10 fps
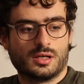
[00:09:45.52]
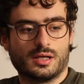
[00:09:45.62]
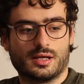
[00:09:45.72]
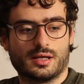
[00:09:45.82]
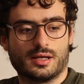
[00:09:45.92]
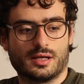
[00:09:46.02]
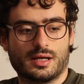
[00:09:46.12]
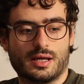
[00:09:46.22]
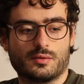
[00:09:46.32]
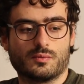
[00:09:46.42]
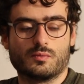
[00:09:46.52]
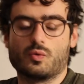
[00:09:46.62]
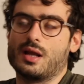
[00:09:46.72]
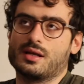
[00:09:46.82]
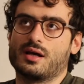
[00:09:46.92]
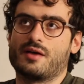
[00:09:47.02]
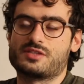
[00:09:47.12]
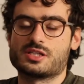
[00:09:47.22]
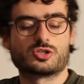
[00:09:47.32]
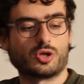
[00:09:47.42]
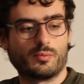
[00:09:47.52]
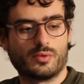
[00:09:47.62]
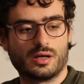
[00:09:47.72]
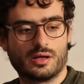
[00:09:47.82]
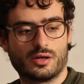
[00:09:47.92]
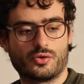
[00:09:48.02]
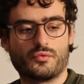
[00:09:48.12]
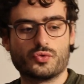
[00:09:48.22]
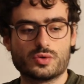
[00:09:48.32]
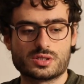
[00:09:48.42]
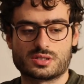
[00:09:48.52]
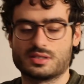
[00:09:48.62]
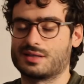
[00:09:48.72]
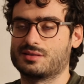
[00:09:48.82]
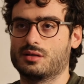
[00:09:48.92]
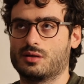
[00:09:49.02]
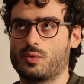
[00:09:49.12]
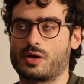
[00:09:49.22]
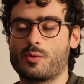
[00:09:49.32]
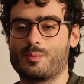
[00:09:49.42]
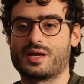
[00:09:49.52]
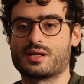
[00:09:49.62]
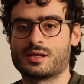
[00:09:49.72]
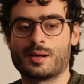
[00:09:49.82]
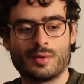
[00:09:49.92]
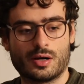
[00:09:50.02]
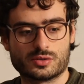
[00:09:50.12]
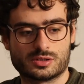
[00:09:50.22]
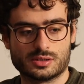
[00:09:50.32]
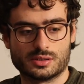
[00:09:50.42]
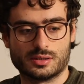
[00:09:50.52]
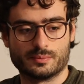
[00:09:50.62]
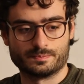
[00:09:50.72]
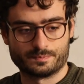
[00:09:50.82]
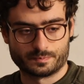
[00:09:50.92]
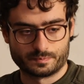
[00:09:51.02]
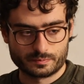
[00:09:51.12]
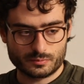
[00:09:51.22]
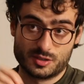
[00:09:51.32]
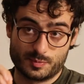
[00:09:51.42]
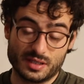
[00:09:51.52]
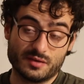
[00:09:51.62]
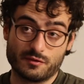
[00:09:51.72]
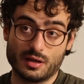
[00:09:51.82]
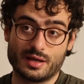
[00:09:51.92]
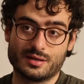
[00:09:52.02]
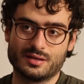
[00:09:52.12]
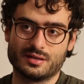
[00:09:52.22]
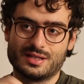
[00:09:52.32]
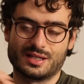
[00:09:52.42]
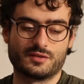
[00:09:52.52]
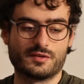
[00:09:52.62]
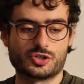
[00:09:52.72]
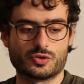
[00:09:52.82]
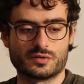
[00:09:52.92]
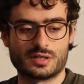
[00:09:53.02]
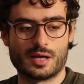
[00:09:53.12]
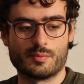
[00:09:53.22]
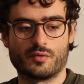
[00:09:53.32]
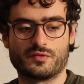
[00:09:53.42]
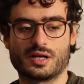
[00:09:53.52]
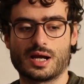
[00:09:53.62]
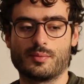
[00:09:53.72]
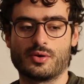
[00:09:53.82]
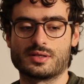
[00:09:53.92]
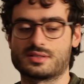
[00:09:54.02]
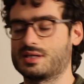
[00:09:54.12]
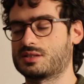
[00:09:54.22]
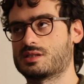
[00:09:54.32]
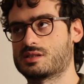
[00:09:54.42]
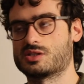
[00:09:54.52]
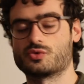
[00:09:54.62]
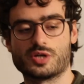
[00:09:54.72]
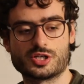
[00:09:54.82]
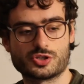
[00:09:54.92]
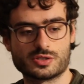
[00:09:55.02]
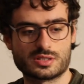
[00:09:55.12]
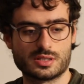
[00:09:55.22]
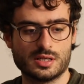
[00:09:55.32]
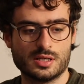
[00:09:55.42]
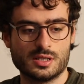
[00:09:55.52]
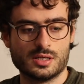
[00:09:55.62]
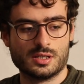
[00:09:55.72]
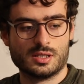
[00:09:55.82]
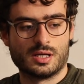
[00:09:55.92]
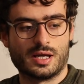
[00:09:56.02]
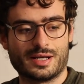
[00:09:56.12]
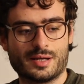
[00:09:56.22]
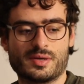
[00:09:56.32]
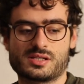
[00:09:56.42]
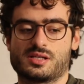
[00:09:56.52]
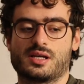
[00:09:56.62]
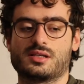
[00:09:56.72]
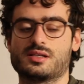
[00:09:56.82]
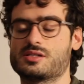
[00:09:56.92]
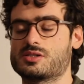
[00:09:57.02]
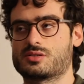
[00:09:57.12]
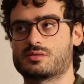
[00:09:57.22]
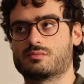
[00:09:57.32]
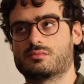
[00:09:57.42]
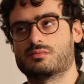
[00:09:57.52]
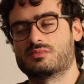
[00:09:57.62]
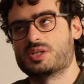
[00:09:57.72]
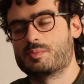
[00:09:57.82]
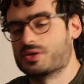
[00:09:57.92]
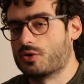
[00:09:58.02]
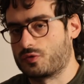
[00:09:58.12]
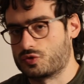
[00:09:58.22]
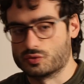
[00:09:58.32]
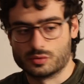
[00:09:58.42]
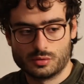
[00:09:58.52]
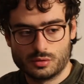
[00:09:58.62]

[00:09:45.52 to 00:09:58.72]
And well, I've seen some reviewers that were complaining about the speed and the activation time of the camera in certain situations, and I must say this is simply not true.